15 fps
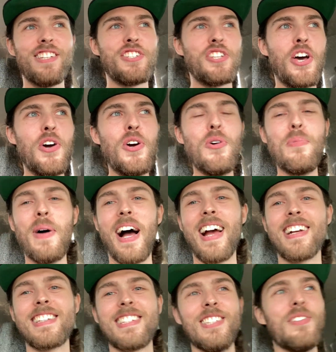two
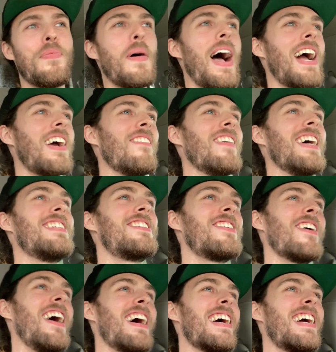bikes in the back of my truck.